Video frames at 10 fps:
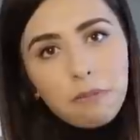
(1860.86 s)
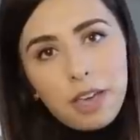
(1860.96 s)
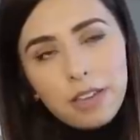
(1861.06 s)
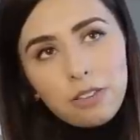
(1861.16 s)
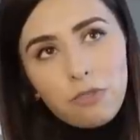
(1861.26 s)

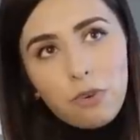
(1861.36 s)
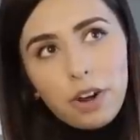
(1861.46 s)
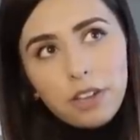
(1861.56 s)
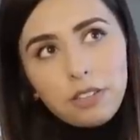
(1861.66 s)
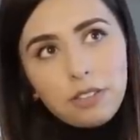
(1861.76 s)
bags
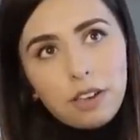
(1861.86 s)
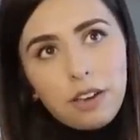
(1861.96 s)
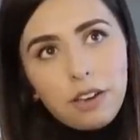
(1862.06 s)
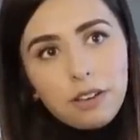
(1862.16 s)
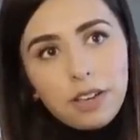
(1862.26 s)
for us.
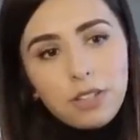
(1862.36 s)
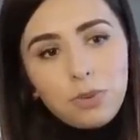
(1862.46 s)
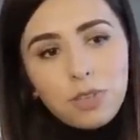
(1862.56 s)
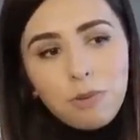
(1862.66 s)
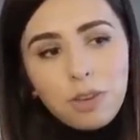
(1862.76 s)
It's
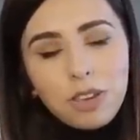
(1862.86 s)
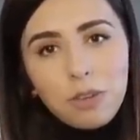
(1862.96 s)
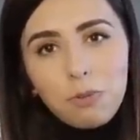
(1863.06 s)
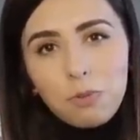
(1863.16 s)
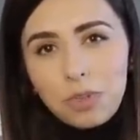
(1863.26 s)
only when
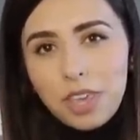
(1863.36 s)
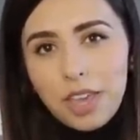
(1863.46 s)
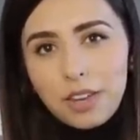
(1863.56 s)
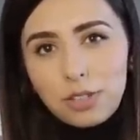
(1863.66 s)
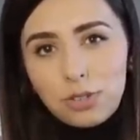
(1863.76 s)
you really
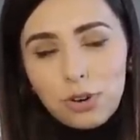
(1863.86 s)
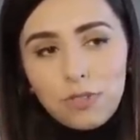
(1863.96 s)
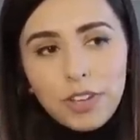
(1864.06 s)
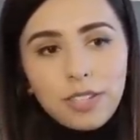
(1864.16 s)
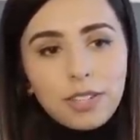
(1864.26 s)
get it
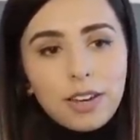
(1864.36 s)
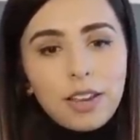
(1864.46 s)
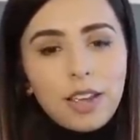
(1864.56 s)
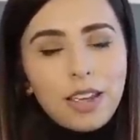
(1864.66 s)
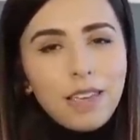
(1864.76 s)
serviced,
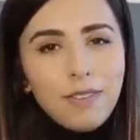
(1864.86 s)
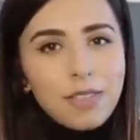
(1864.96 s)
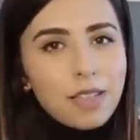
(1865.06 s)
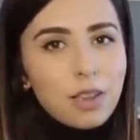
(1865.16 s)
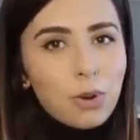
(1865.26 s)
and even
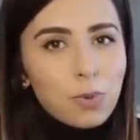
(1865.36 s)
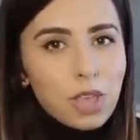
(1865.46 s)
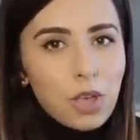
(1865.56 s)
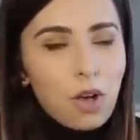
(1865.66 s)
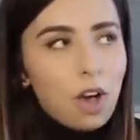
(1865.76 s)
then they don't
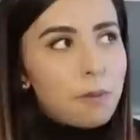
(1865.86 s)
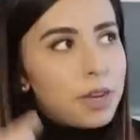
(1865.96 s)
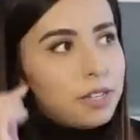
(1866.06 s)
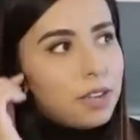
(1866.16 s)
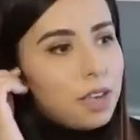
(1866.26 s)
really
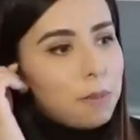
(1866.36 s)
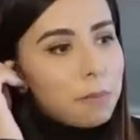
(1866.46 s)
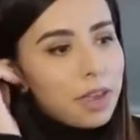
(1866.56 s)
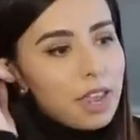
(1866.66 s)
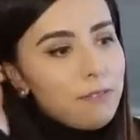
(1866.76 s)
comment.
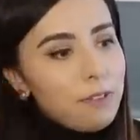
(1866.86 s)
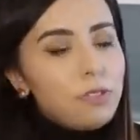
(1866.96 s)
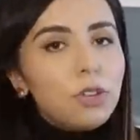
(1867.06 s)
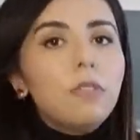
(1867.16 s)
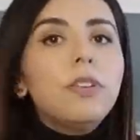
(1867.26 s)
But if they've
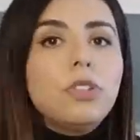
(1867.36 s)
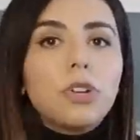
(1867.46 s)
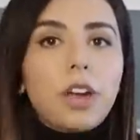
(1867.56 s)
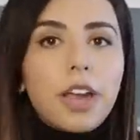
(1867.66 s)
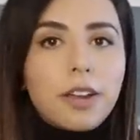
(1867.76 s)
serviced
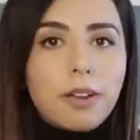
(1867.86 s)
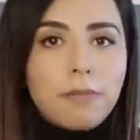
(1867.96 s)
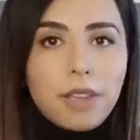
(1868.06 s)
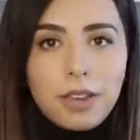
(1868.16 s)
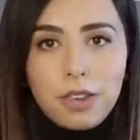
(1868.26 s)
your
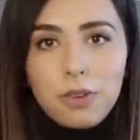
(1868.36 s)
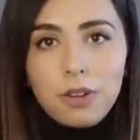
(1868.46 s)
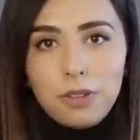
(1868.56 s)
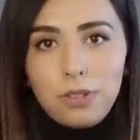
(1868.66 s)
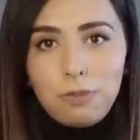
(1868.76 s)
item, then you
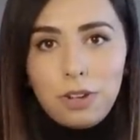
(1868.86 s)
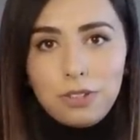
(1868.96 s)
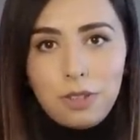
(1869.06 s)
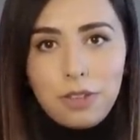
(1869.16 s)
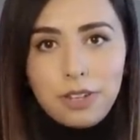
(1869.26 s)
can assume that
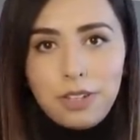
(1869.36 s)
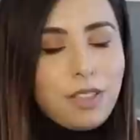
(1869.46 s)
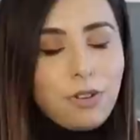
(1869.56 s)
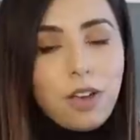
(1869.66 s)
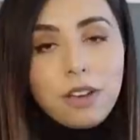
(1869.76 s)
it's
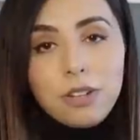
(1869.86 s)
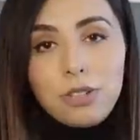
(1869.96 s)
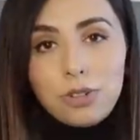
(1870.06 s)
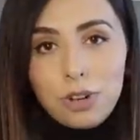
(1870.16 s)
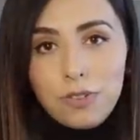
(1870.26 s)
authentic. They're not going to
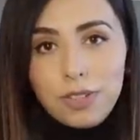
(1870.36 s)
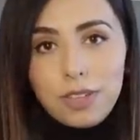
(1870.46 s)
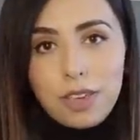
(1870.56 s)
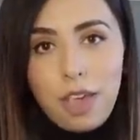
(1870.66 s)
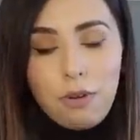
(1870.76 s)
service
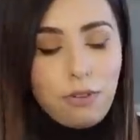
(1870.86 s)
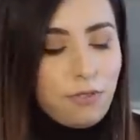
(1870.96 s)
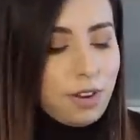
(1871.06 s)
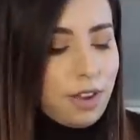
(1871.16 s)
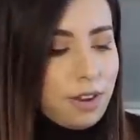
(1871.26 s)
a
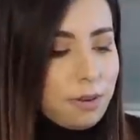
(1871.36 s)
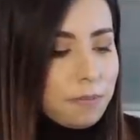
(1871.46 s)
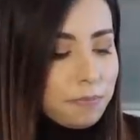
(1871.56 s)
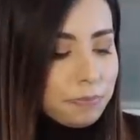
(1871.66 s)
counterfeit item.